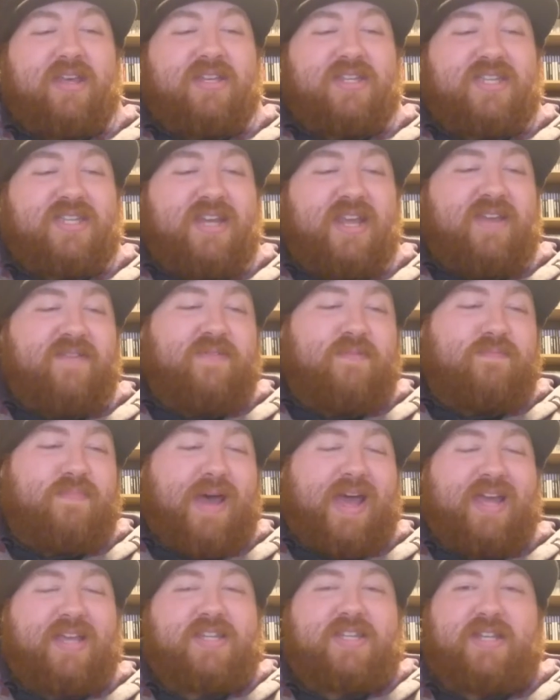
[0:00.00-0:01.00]
Stephen
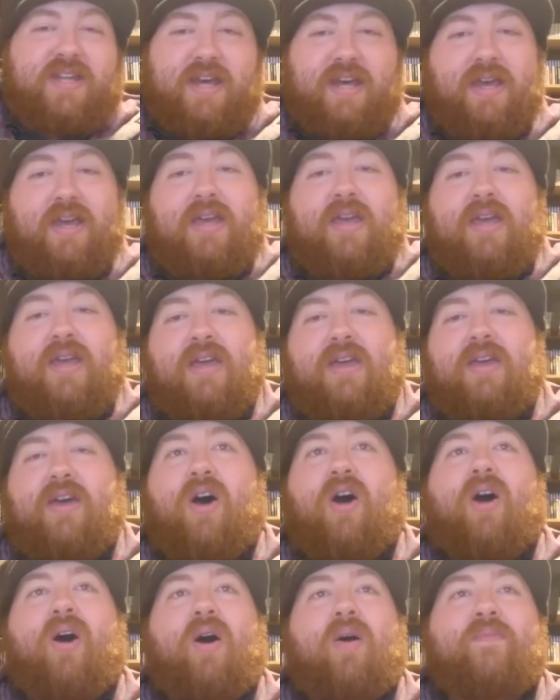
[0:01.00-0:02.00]
Baxter,
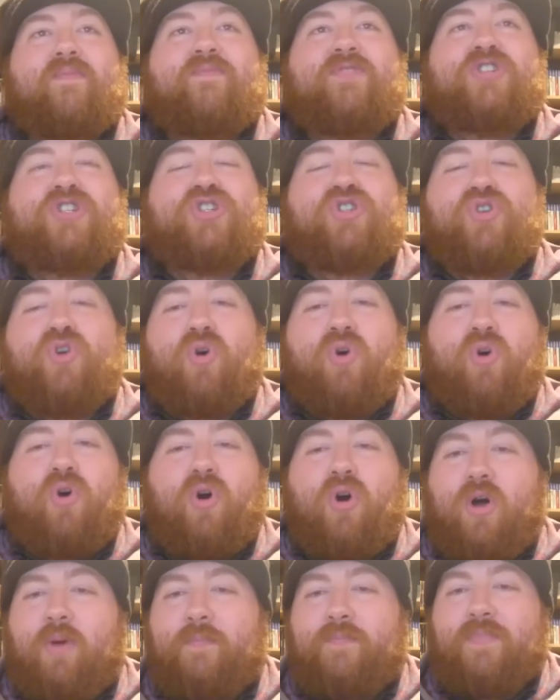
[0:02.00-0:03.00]
I'm
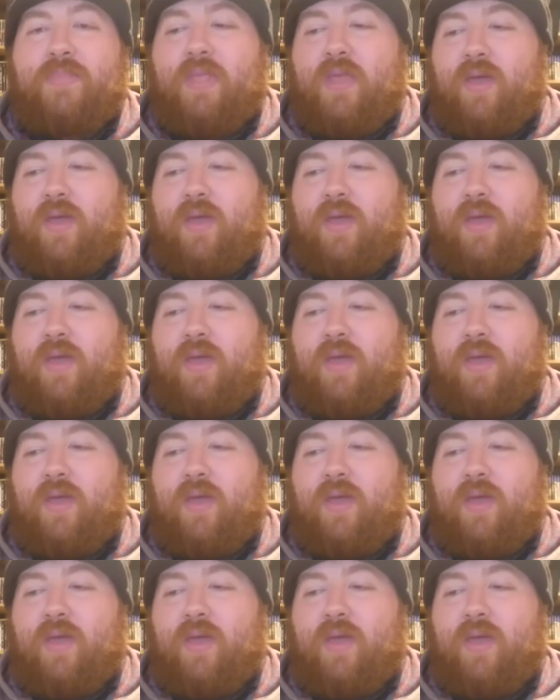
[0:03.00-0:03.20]
sure,